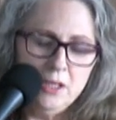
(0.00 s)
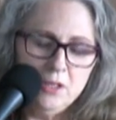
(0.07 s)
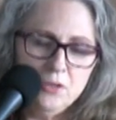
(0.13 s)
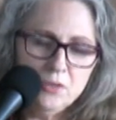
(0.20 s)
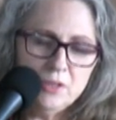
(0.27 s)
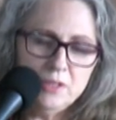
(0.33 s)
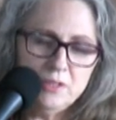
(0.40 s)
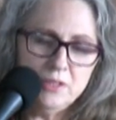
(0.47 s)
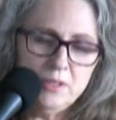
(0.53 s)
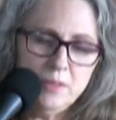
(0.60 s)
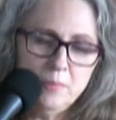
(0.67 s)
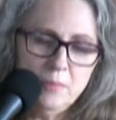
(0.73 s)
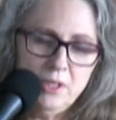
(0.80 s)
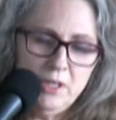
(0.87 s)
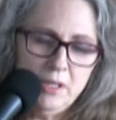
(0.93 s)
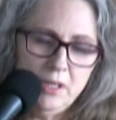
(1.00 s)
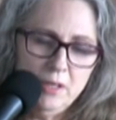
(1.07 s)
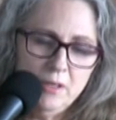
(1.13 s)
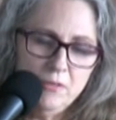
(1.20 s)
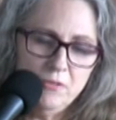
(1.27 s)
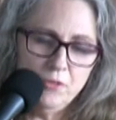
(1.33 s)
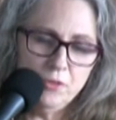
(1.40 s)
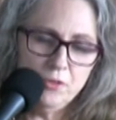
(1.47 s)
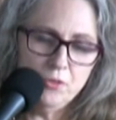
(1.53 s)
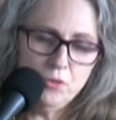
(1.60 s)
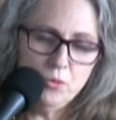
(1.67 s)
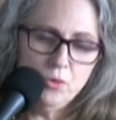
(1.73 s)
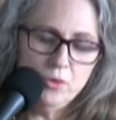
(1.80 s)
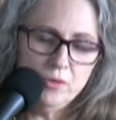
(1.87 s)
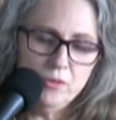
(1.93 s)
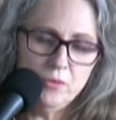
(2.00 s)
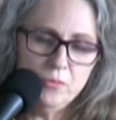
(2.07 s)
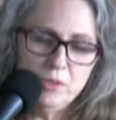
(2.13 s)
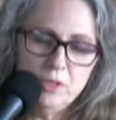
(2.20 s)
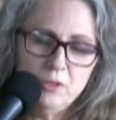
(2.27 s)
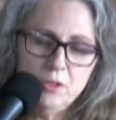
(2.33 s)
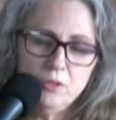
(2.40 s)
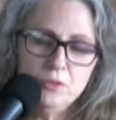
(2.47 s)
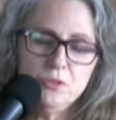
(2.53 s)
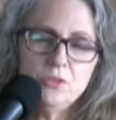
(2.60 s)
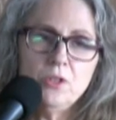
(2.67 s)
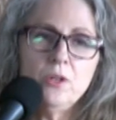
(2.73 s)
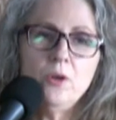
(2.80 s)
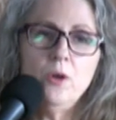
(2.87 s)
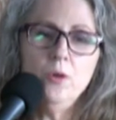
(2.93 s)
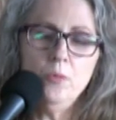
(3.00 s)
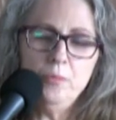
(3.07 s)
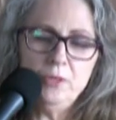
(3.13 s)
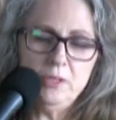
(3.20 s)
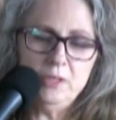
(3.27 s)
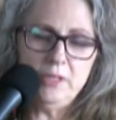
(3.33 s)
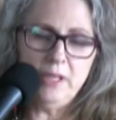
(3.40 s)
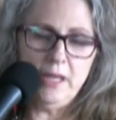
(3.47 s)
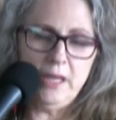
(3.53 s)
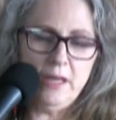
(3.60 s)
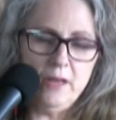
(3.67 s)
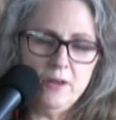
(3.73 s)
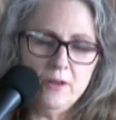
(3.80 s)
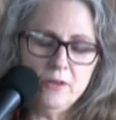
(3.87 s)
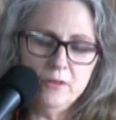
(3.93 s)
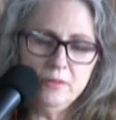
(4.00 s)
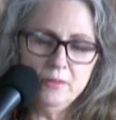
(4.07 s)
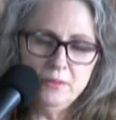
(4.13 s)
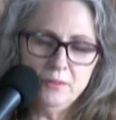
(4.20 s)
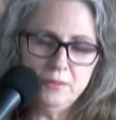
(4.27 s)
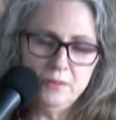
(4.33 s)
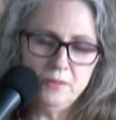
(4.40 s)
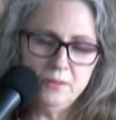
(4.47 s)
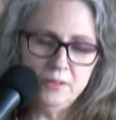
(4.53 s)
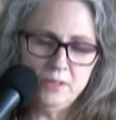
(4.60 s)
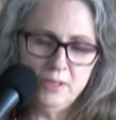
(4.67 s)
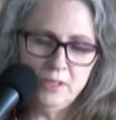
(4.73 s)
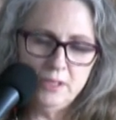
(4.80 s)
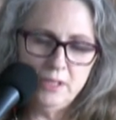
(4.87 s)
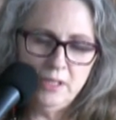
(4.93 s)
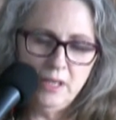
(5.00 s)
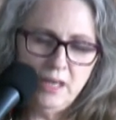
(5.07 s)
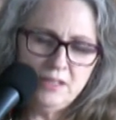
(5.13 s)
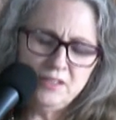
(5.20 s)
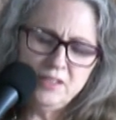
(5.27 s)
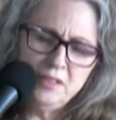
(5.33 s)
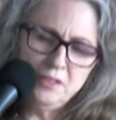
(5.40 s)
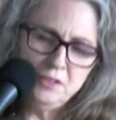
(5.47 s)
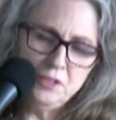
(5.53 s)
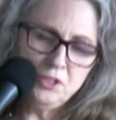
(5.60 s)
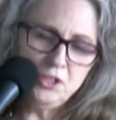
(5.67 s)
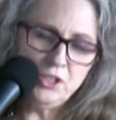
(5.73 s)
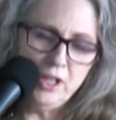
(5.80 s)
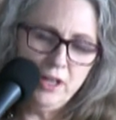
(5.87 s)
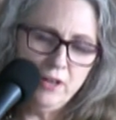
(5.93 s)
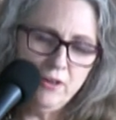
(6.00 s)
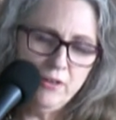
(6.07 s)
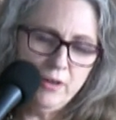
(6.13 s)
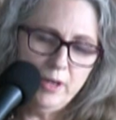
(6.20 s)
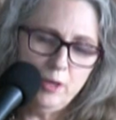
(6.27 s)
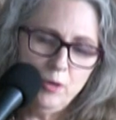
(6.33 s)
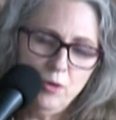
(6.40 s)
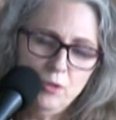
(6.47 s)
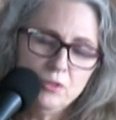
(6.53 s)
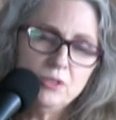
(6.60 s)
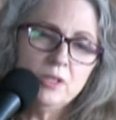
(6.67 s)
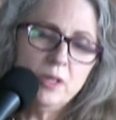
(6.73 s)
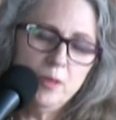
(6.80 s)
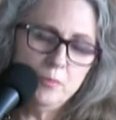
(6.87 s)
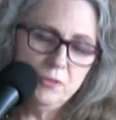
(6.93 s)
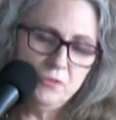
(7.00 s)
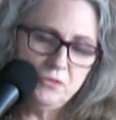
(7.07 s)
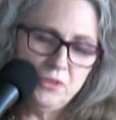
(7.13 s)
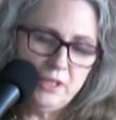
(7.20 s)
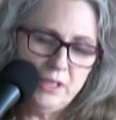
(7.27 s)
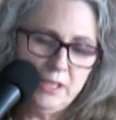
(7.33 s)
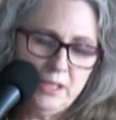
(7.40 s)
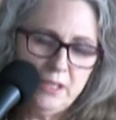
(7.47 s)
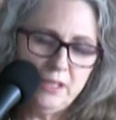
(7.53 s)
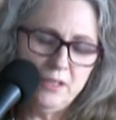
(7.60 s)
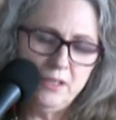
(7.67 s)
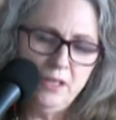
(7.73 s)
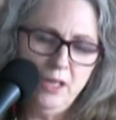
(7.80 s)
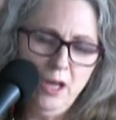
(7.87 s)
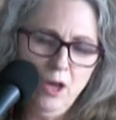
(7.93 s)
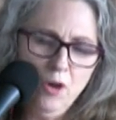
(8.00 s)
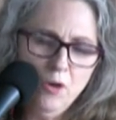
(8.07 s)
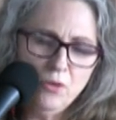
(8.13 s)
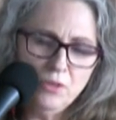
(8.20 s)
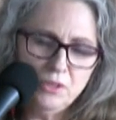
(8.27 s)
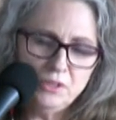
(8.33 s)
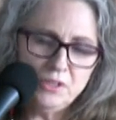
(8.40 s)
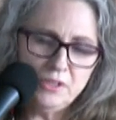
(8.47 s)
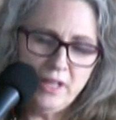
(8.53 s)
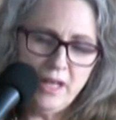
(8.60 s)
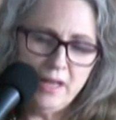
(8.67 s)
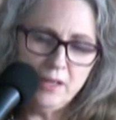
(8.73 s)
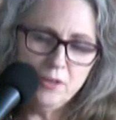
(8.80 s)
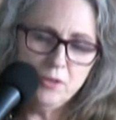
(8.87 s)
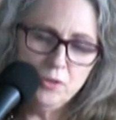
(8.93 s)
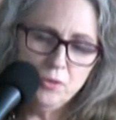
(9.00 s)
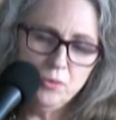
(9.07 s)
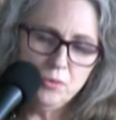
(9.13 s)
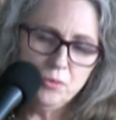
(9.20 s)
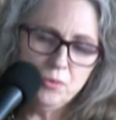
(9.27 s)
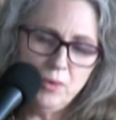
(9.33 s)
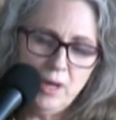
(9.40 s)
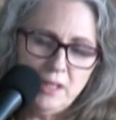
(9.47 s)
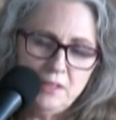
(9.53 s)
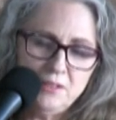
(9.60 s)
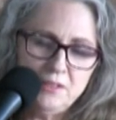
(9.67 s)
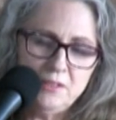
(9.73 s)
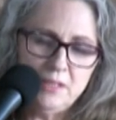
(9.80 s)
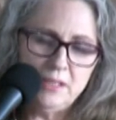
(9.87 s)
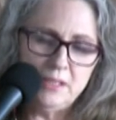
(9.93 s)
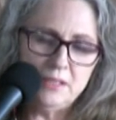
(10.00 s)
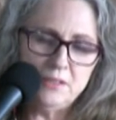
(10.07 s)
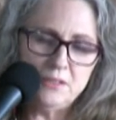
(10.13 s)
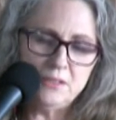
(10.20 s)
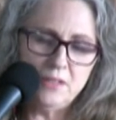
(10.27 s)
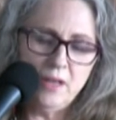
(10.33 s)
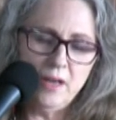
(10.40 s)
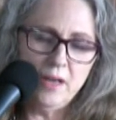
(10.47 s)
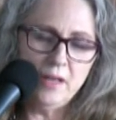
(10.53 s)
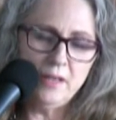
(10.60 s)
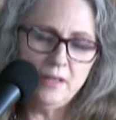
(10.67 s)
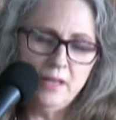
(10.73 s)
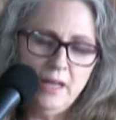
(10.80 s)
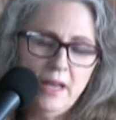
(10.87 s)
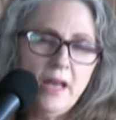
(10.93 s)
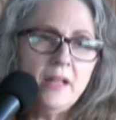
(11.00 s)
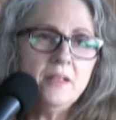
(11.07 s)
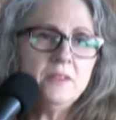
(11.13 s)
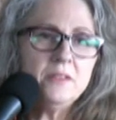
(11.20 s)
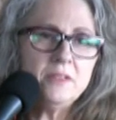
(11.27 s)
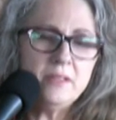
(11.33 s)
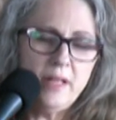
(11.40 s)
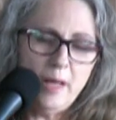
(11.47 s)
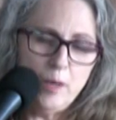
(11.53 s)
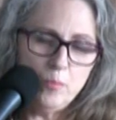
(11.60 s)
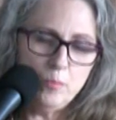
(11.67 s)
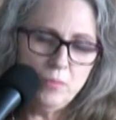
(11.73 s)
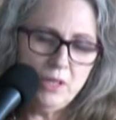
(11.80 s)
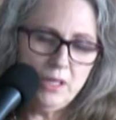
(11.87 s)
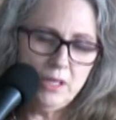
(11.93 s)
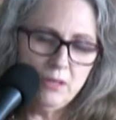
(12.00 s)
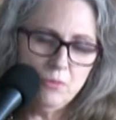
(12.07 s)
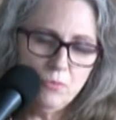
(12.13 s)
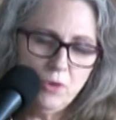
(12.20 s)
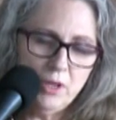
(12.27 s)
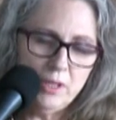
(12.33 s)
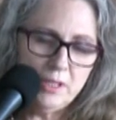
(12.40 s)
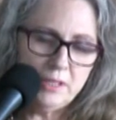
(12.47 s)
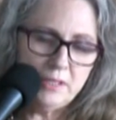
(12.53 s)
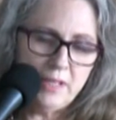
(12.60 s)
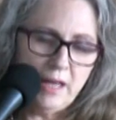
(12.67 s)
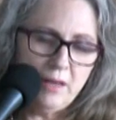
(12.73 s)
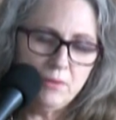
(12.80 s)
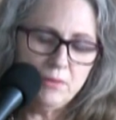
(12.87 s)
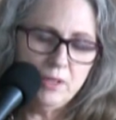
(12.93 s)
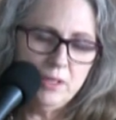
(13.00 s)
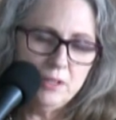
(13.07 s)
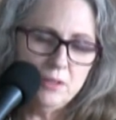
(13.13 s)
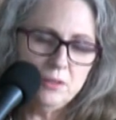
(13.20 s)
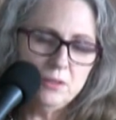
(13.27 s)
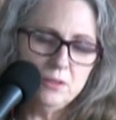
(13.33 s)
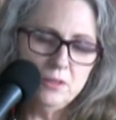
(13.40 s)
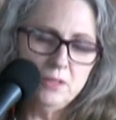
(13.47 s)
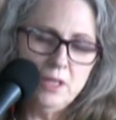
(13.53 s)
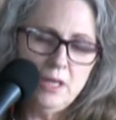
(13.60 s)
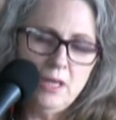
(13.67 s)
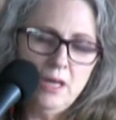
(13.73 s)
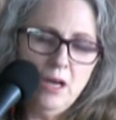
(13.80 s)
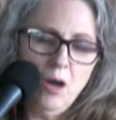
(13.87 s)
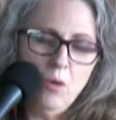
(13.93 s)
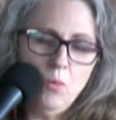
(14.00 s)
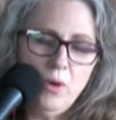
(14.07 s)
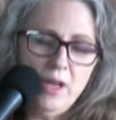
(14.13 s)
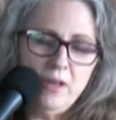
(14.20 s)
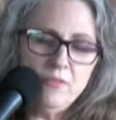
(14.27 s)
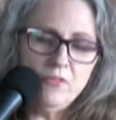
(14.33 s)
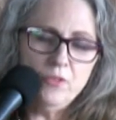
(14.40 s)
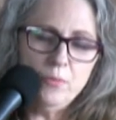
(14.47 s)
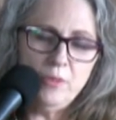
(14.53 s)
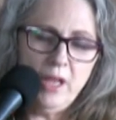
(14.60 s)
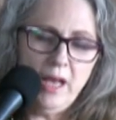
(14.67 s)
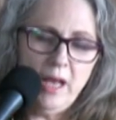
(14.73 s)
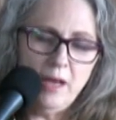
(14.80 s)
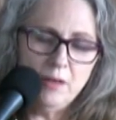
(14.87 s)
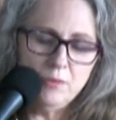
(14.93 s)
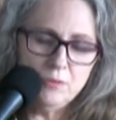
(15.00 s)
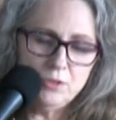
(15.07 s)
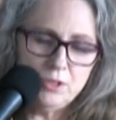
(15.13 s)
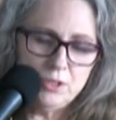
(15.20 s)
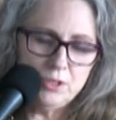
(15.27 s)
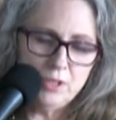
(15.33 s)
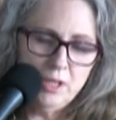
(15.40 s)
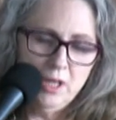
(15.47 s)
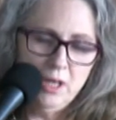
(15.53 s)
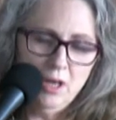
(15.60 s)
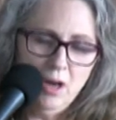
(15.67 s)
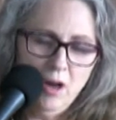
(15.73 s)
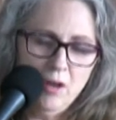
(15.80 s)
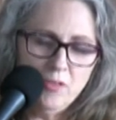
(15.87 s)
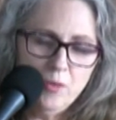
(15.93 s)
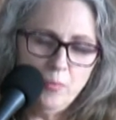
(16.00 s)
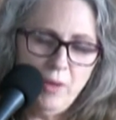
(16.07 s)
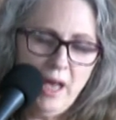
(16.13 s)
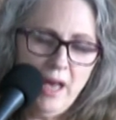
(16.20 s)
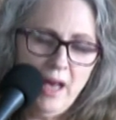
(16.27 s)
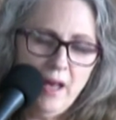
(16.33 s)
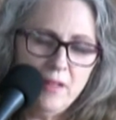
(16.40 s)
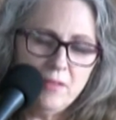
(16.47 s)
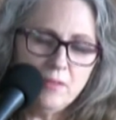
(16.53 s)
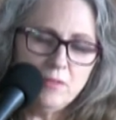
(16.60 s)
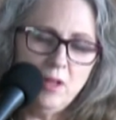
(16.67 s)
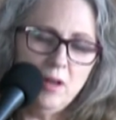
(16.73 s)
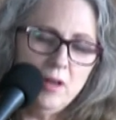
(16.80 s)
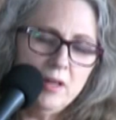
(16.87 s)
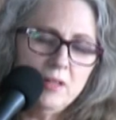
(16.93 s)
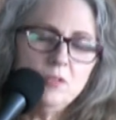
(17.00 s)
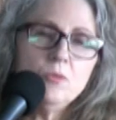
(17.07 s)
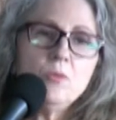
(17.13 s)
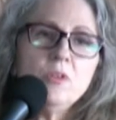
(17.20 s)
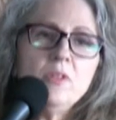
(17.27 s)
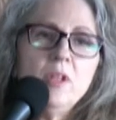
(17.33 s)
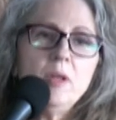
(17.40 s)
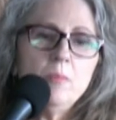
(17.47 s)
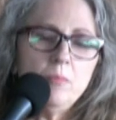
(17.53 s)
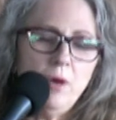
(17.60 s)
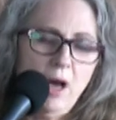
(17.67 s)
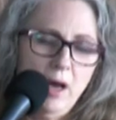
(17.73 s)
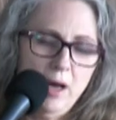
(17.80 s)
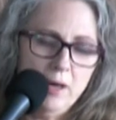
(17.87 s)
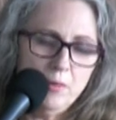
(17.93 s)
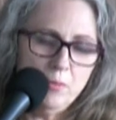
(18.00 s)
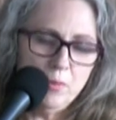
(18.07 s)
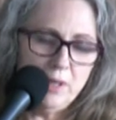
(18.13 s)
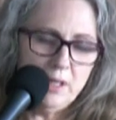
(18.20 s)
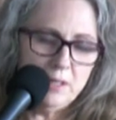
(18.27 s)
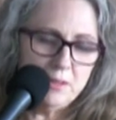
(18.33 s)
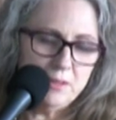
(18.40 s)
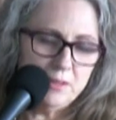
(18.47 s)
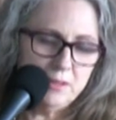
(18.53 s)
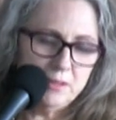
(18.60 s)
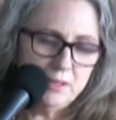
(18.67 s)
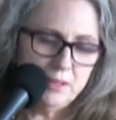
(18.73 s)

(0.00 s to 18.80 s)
You can see me, for the door and the windows are open to air. I sit in a chair and hold a cup of tea. Or is that you I see inside? And is that me running downhill, away from the house, on the path lined with hip-high wheat?